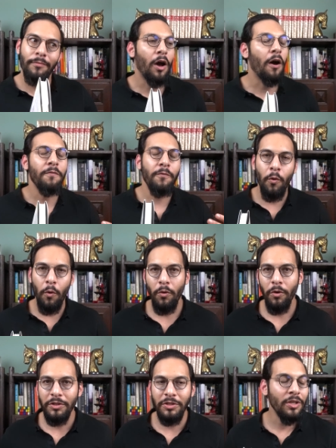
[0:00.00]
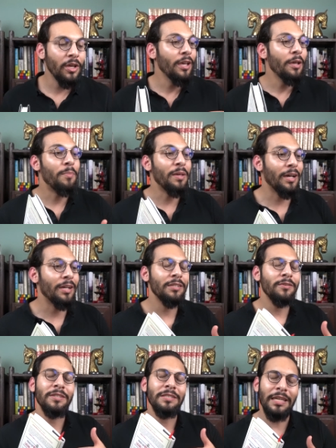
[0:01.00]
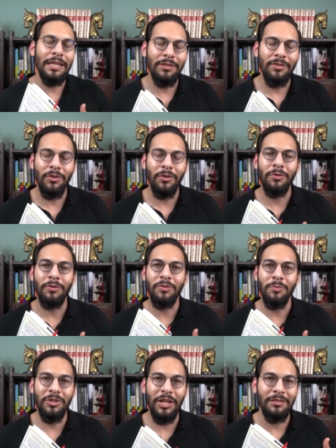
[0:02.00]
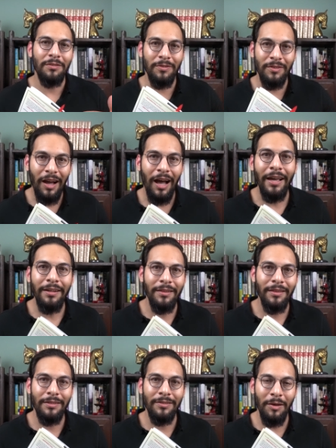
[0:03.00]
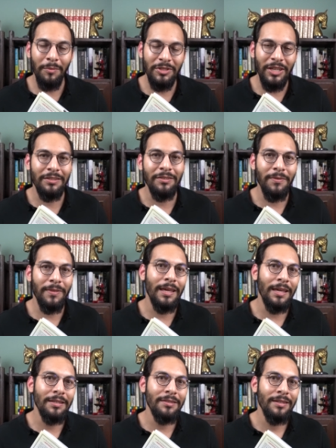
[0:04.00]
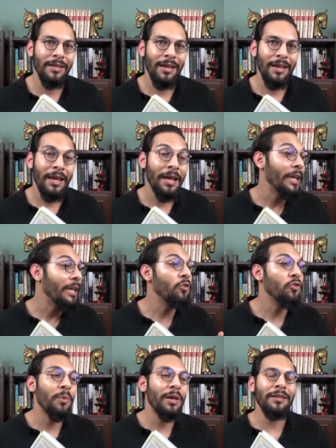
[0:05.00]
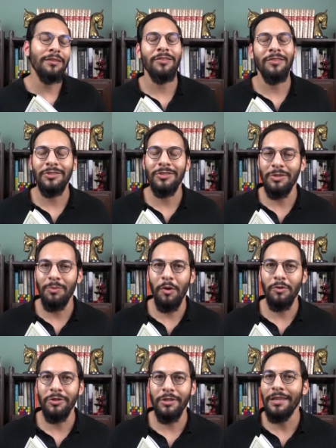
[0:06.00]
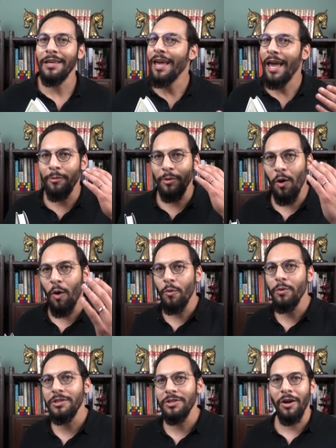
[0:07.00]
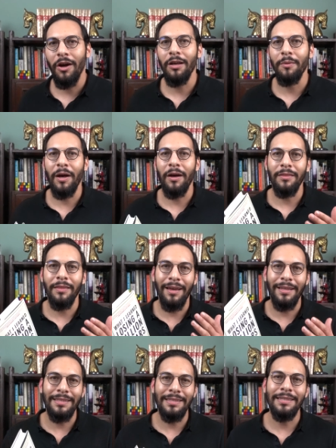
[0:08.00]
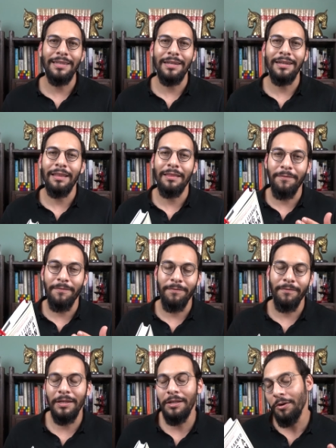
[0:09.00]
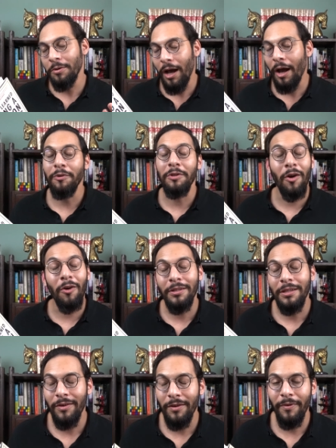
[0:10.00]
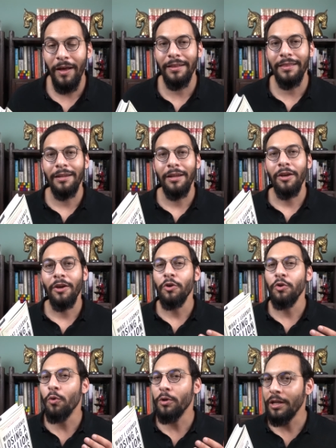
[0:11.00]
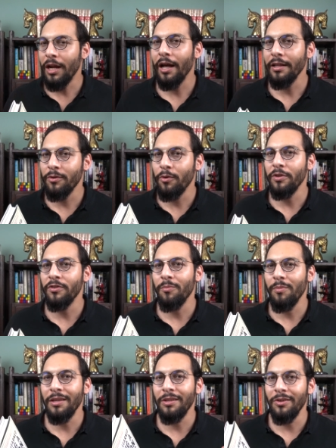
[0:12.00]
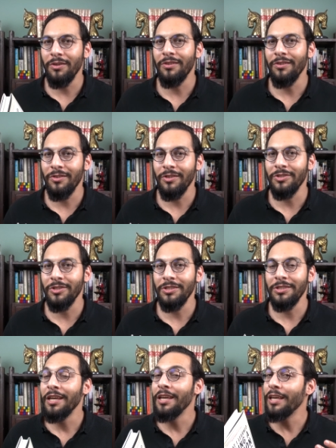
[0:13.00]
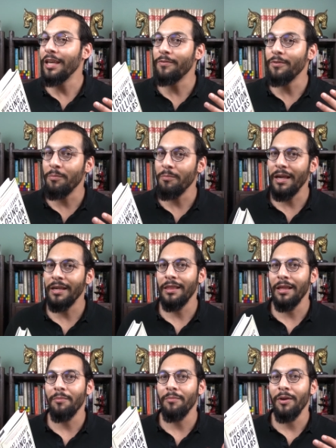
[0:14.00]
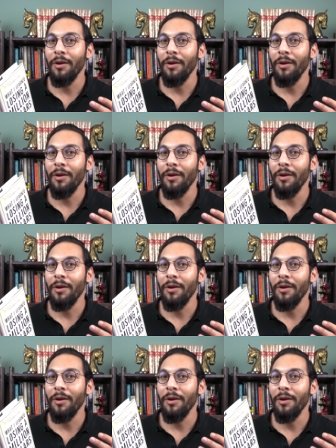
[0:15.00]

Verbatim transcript: of course, because of his internal subjective tie to these objective things, he was making decisions emotionally. And we always talk about the idea and the, you know, I would call it even a fact that you are not going to make good decisions if you make them